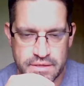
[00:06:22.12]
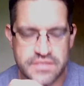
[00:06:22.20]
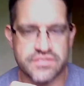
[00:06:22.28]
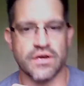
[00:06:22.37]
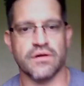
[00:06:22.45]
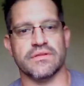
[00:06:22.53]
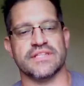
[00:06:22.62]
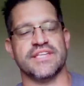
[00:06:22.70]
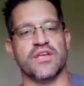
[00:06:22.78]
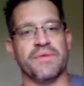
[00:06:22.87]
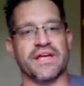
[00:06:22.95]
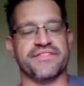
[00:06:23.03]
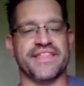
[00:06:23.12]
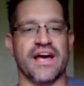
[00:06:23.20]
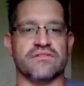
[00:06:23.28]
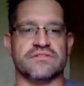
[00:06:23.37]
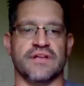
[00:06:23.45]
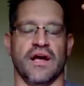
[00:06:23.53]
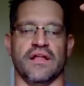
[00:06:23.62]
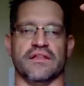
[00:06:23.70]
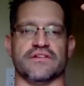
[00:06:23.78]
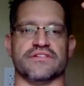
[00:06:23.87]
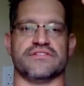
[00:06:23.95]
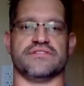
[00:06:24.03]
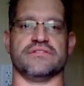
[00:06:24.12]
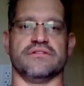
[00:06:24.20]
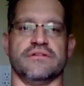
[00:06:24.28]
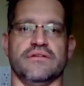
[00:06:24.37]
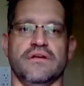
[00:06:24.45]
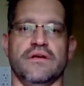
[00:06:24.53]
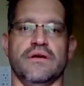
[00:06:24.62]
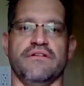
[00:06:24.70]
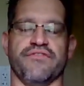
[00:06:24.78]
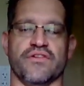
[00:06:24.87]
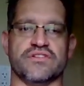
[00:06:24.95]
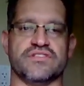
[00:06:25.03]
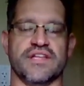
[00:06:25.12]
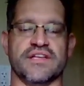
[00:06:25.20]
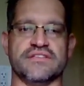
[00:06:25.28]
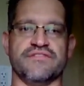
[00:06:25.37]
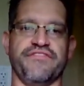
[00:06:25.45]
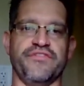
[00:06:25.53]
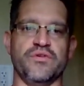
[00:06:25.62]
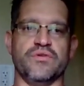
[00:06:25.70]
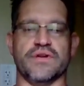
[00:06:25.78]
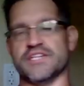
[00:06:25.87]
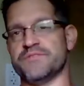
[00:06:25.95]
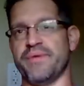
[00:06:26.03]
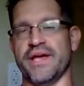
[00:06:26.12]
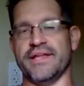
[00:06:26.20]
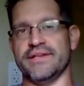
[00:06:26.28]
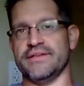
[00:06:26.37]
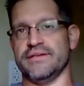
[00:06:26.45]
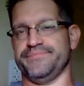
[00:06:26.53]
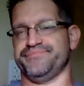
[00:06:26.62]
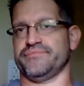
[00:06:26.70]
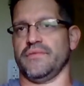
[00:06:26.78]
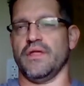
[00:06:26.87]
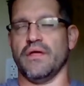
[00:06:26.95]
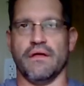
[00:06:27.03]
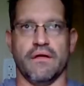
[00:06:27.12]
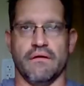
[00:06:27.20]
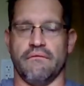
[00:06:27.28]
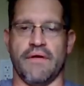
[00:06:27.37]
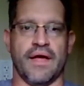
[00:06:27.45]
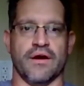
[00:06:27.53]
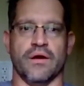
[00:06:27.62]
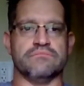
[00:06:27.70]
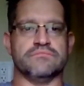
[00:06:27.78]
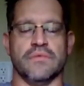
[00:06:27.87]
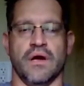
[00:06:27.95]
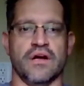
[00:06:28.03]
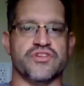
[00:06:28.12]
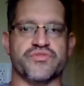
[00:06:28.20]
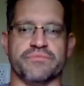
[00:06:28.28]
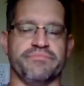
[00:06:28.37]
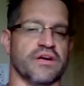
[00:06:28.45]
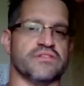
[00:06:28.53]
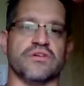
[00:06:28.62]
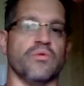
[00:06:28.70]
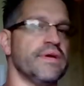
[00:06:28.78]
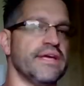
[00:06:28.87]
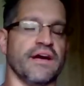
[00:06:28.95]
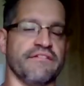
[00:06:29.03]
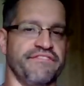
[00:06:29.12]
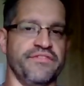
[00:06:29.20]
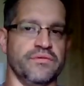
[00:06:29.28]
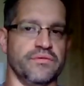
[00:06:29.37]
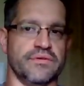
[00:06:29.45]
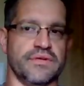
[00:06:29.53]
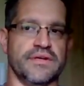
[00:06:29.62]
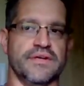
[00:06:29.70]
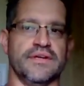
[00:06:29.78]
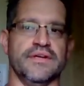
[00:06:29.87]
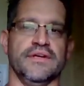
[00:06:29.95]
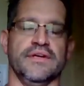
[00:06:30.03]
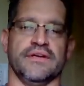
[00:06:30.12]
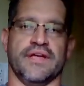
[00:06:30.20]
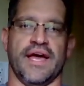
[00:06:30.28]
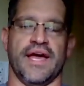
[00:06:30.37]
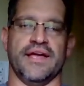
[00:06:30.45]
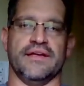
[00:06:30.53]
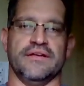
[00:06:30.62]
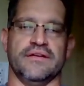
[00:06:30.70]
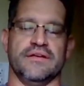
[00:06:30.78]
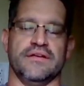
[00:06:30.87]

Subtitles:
So let's say you make $1,000. First thing is food. I spend, I don't know, $100 a week on food, okay?